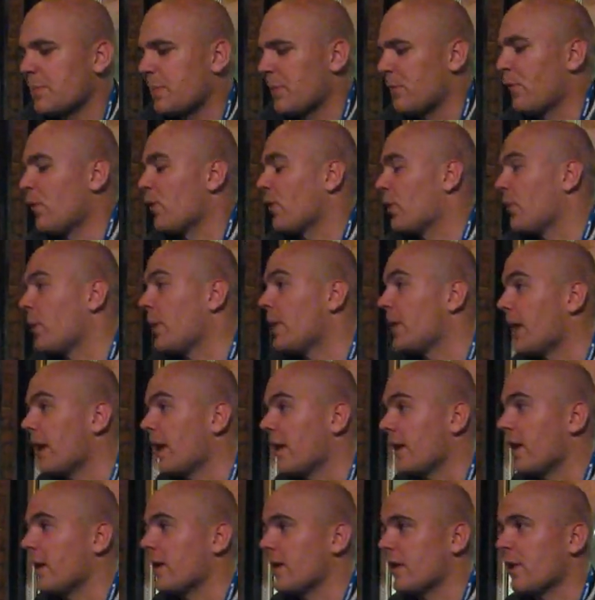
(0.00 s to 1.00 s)
Before they went,
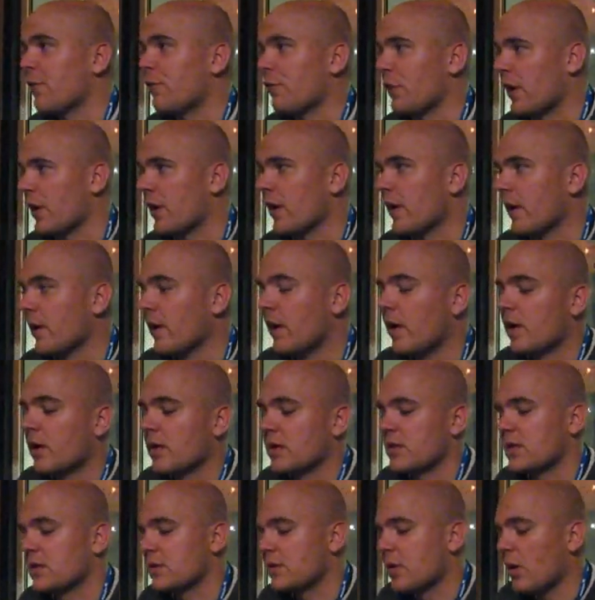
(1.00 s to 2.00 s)
yeah, definitely,
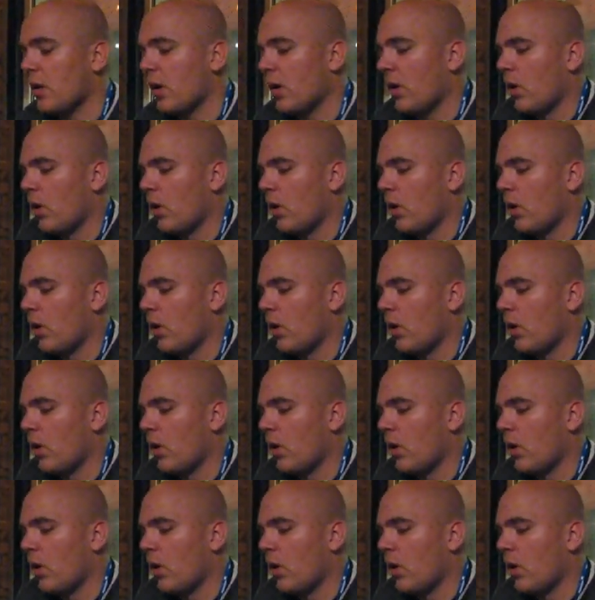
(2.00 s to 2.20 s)
because